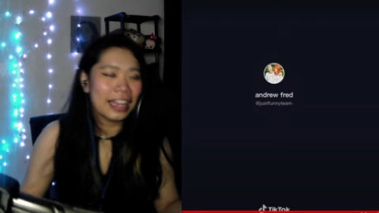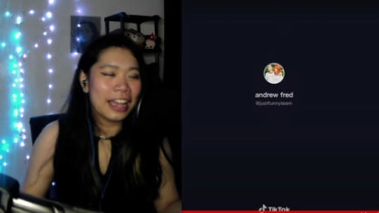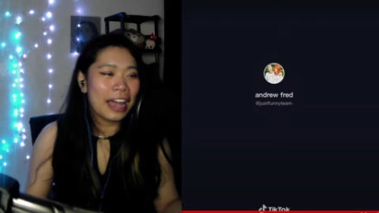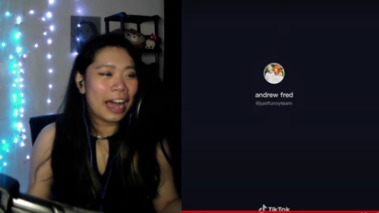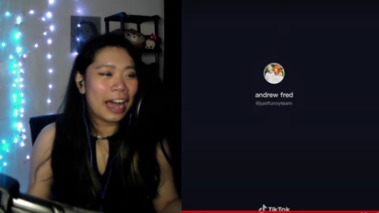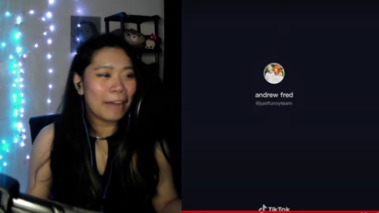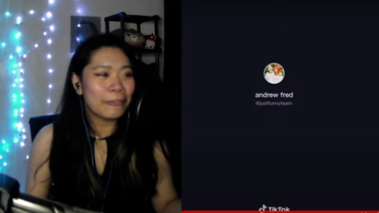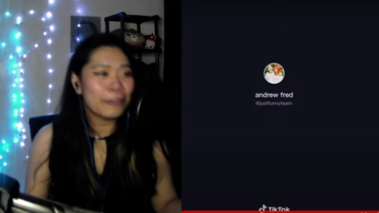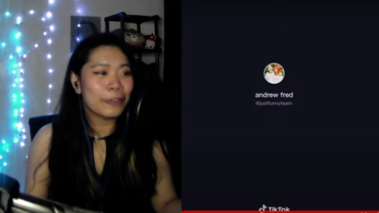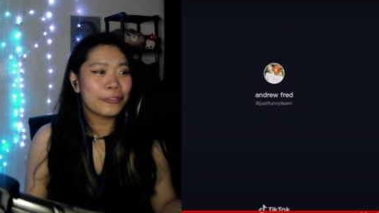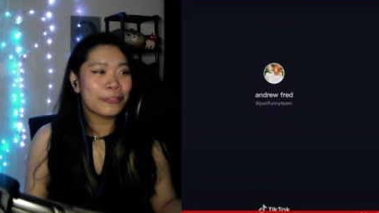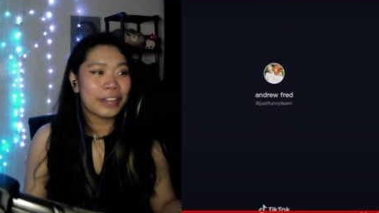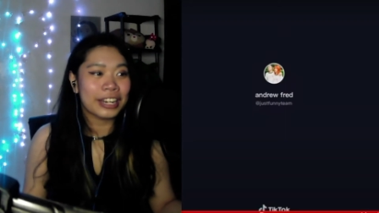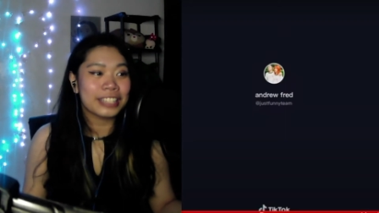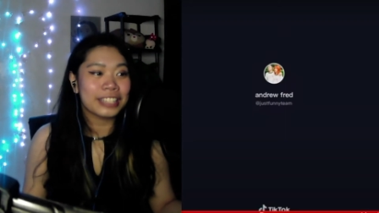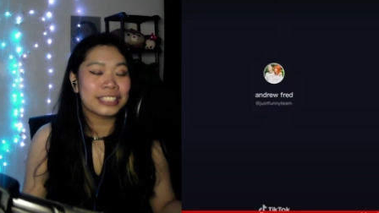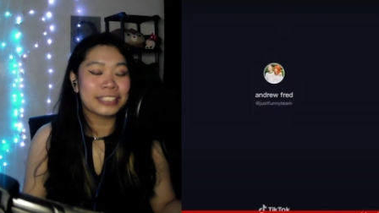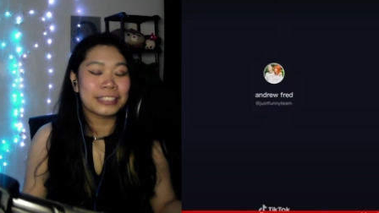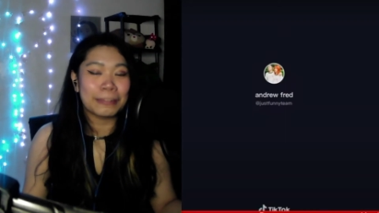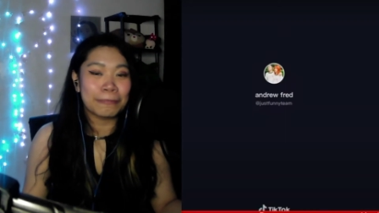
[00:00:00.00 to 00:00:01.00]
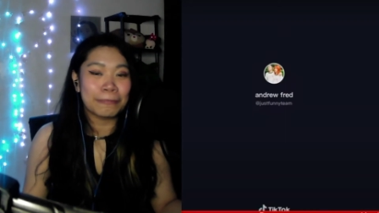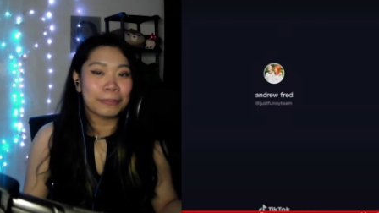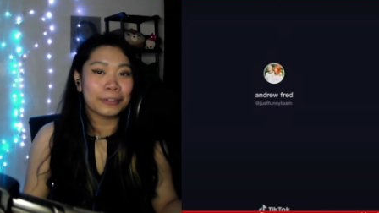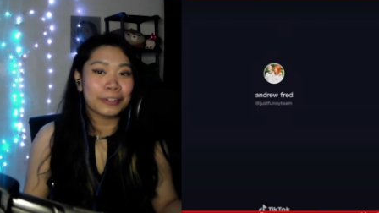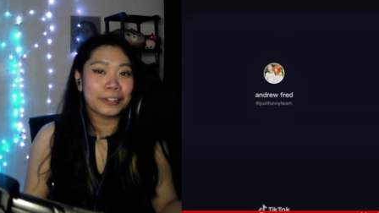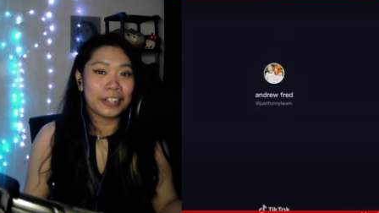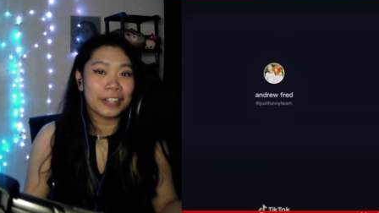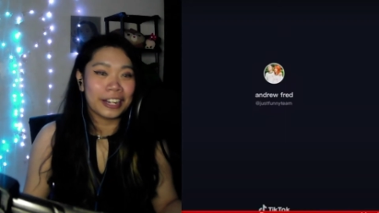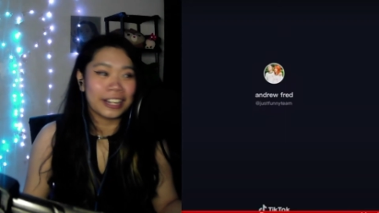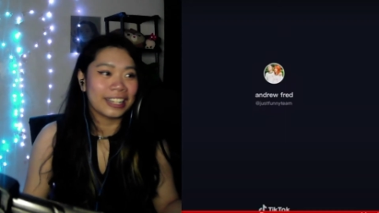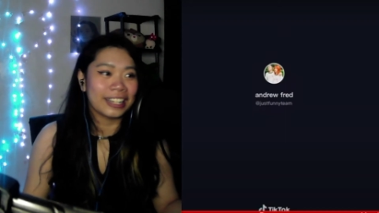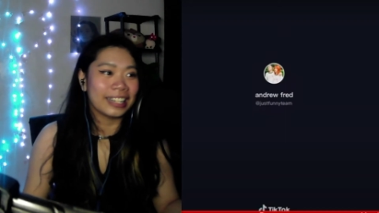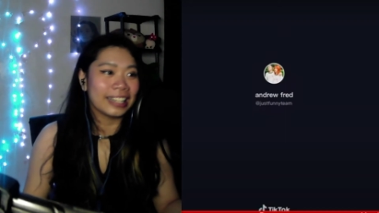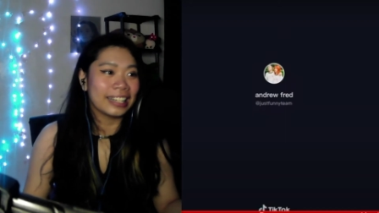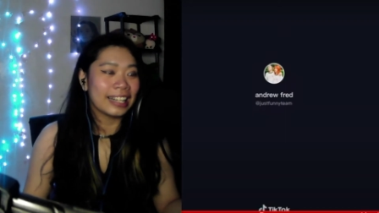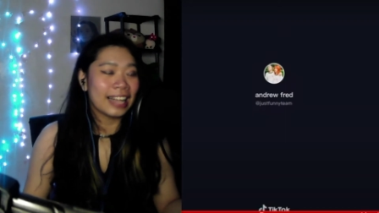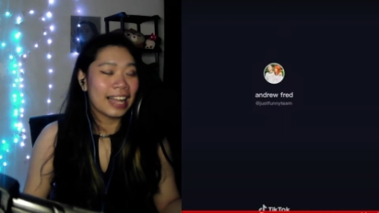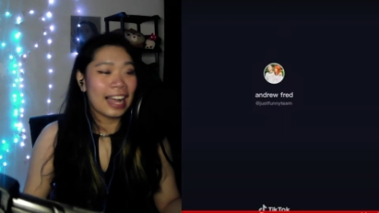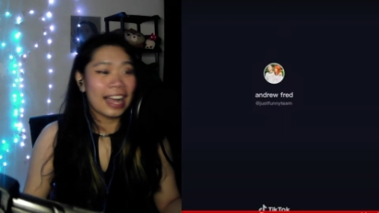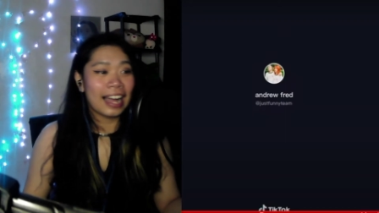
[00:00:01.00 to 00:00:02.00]
I'm a very simple girl.
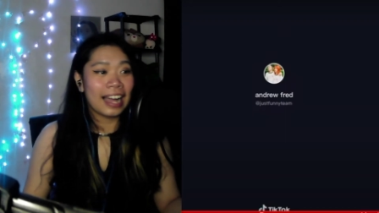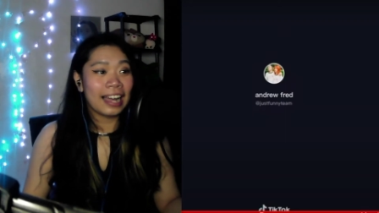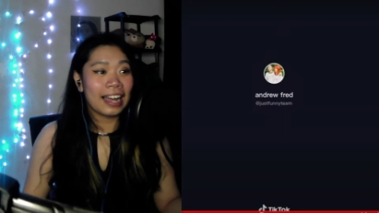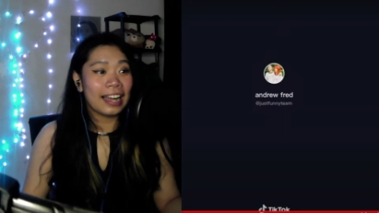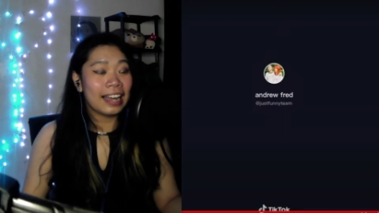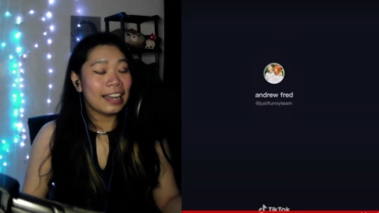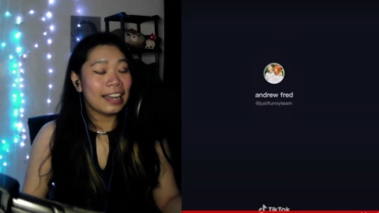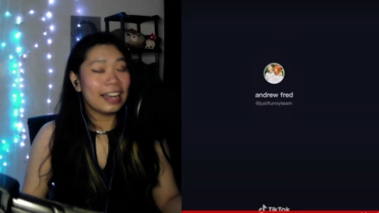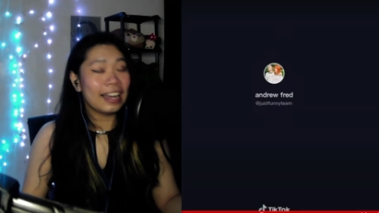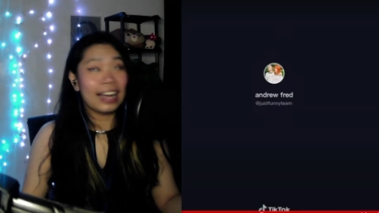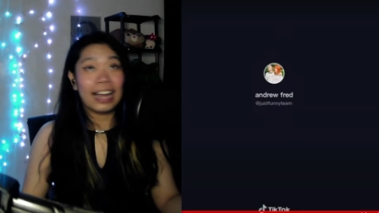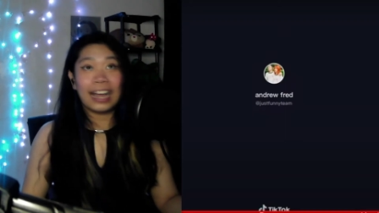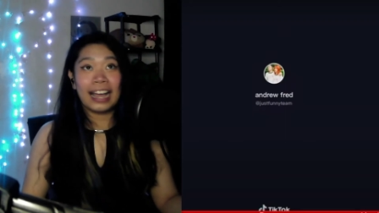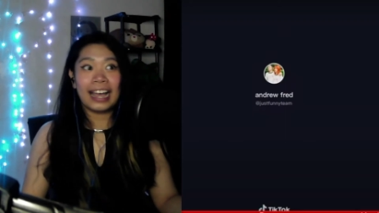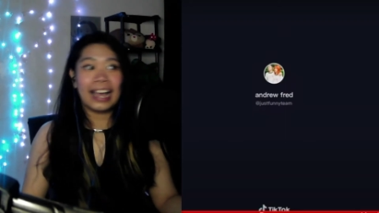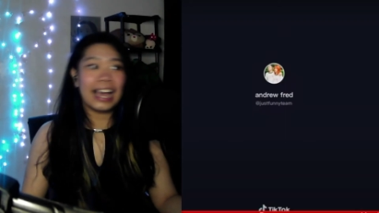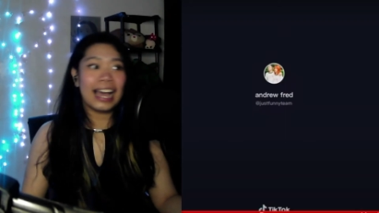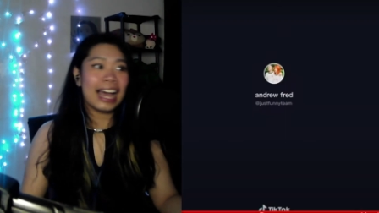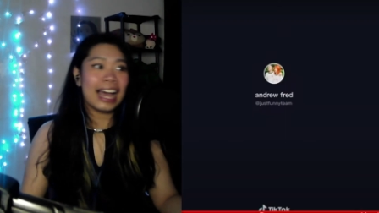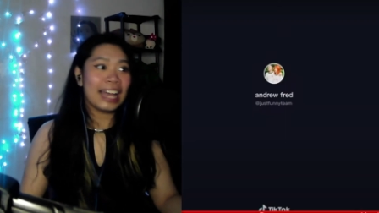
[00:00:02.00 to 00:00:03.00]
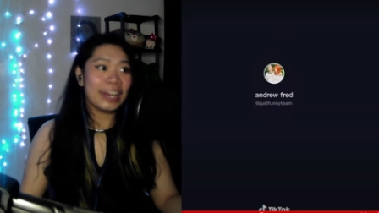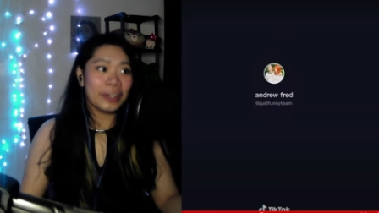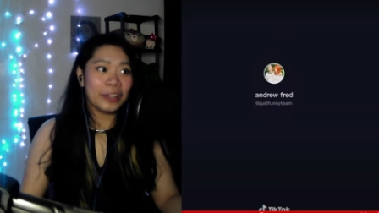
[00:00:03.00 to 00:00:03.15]
I don't